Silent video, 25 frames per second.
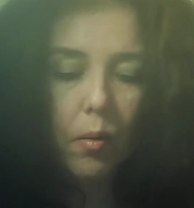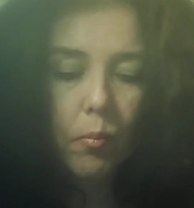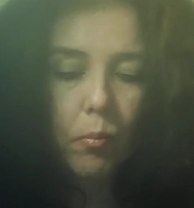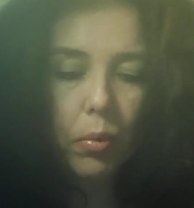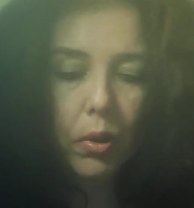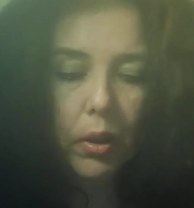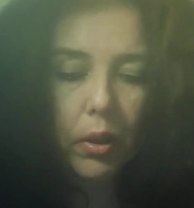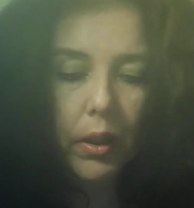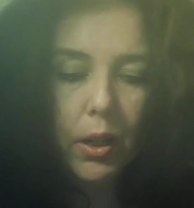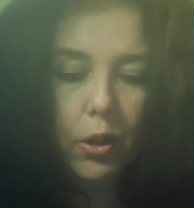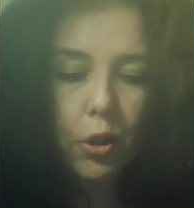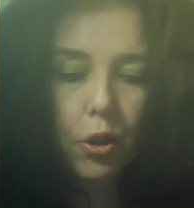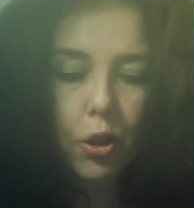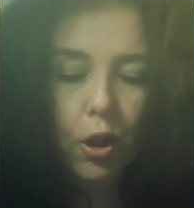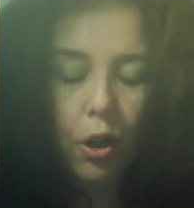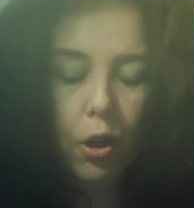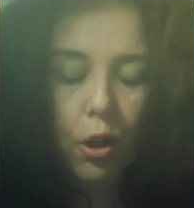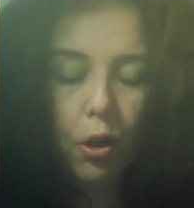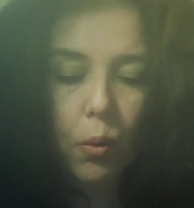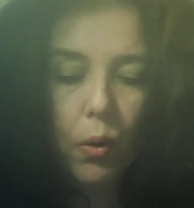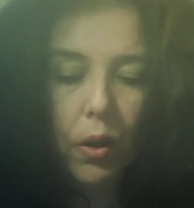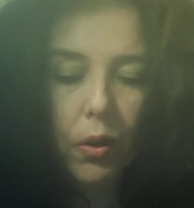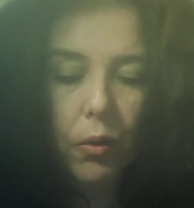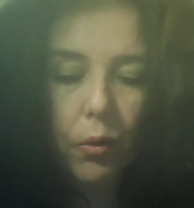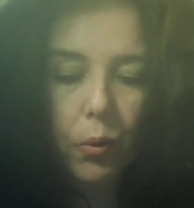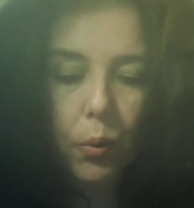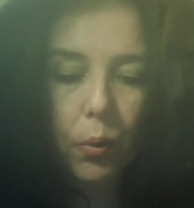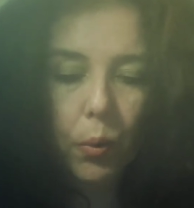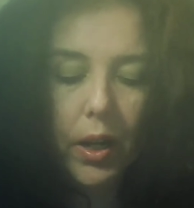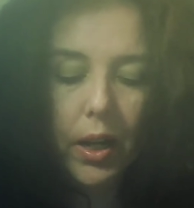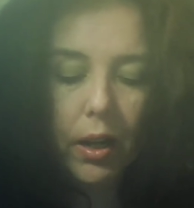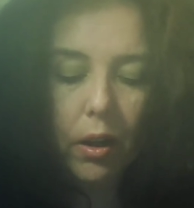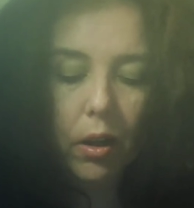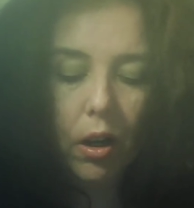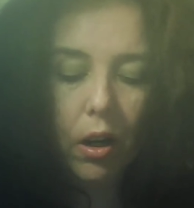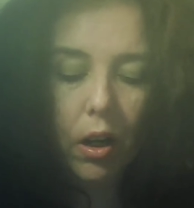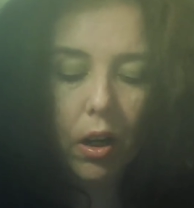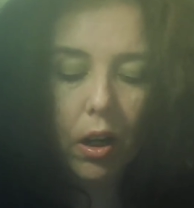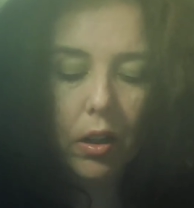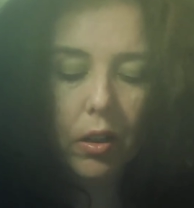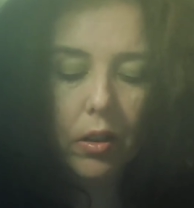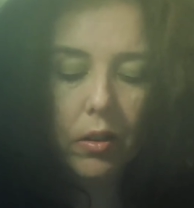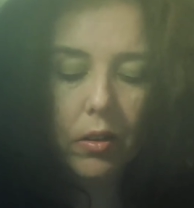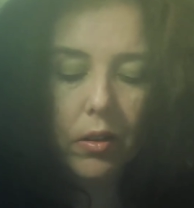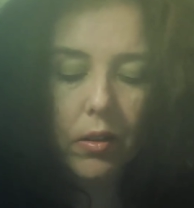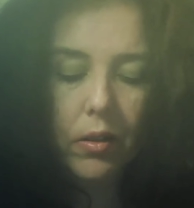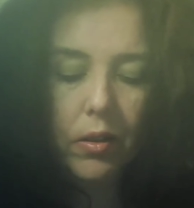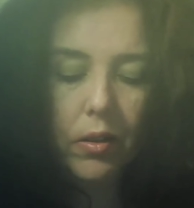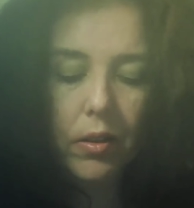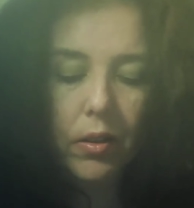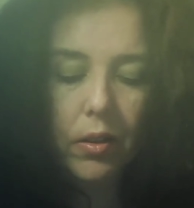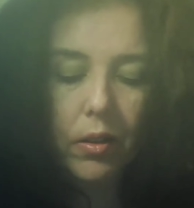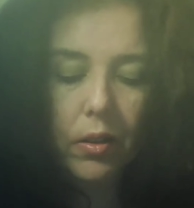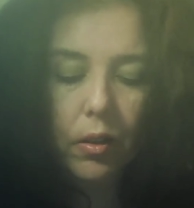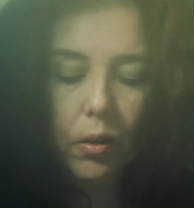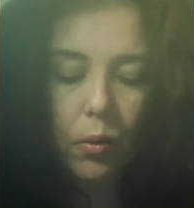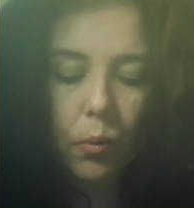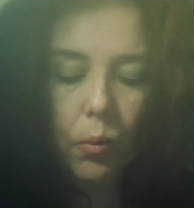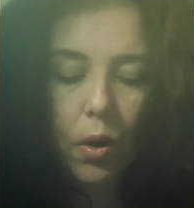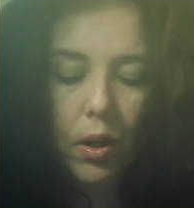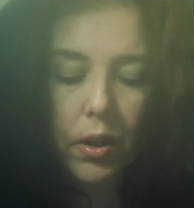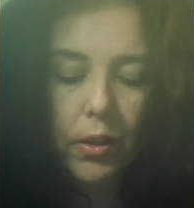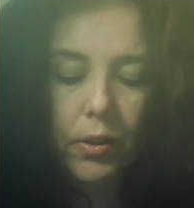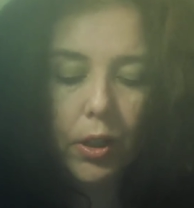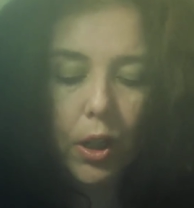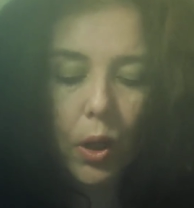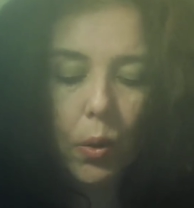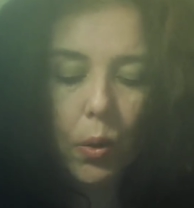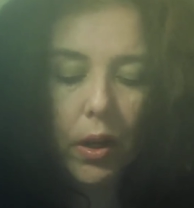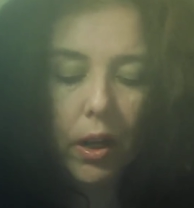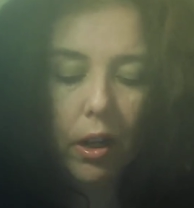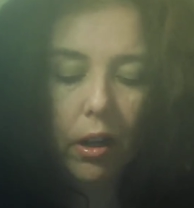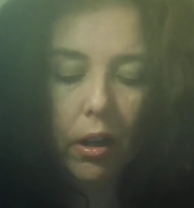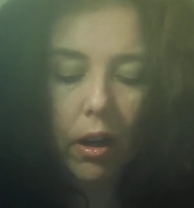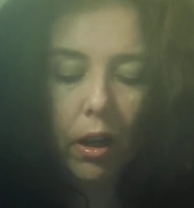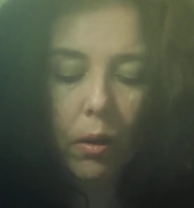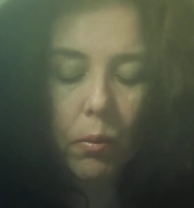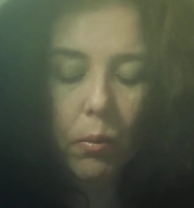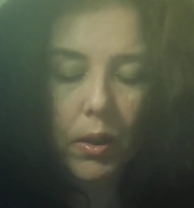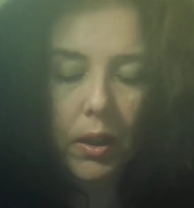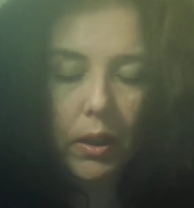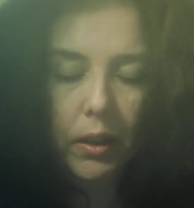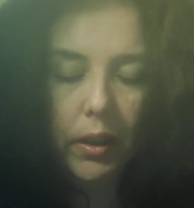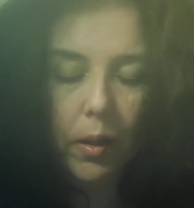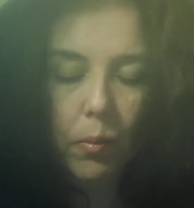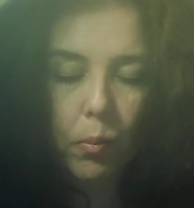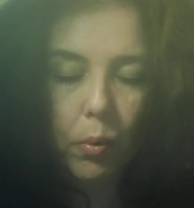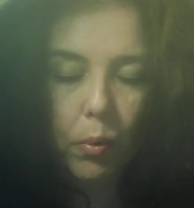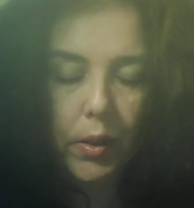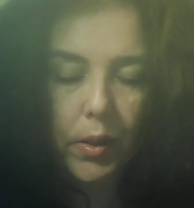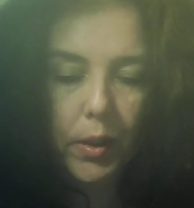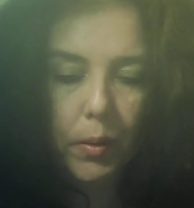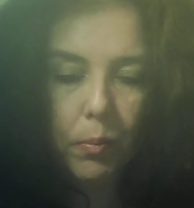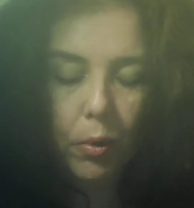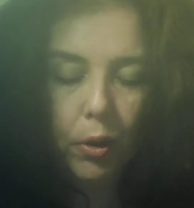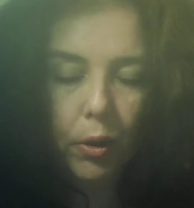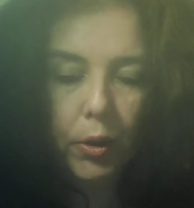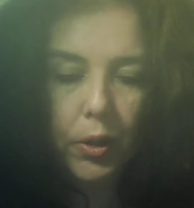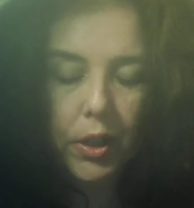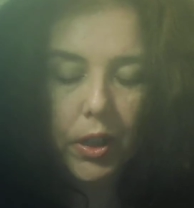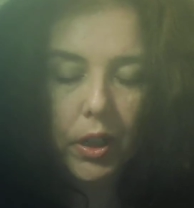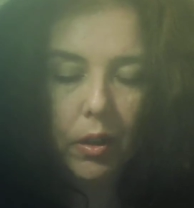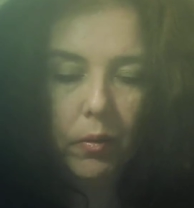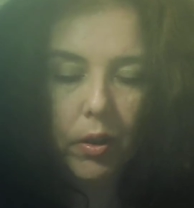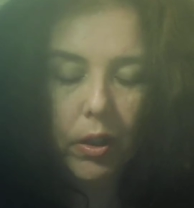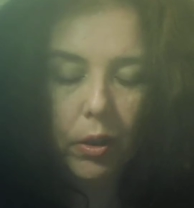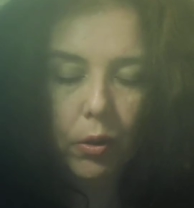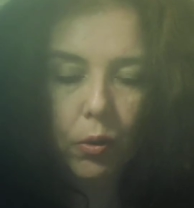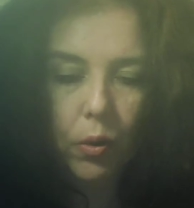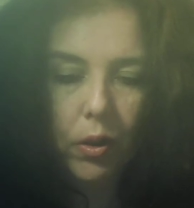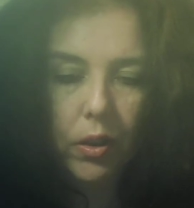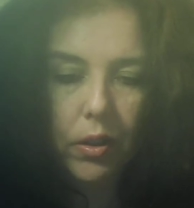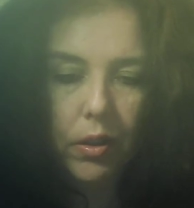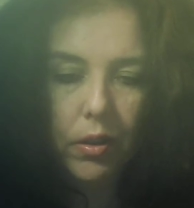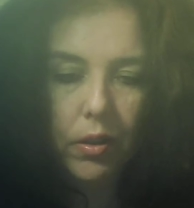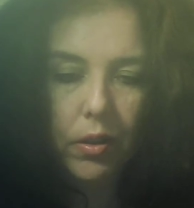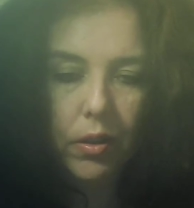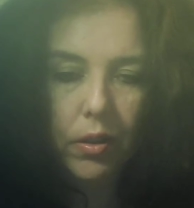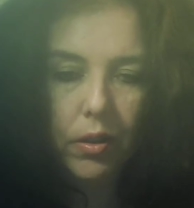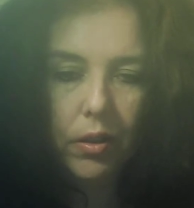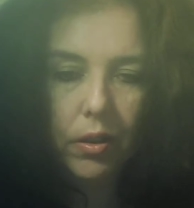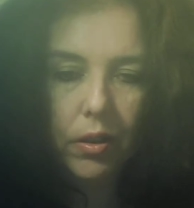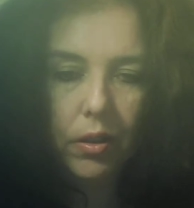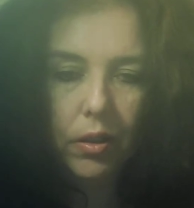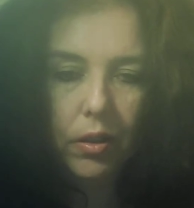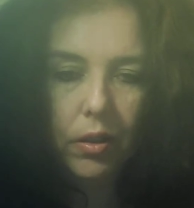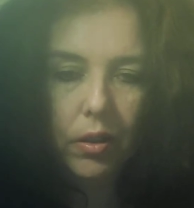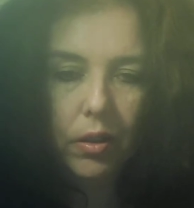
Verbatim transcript: Please show in three cards what is going on with Libra's person of interest.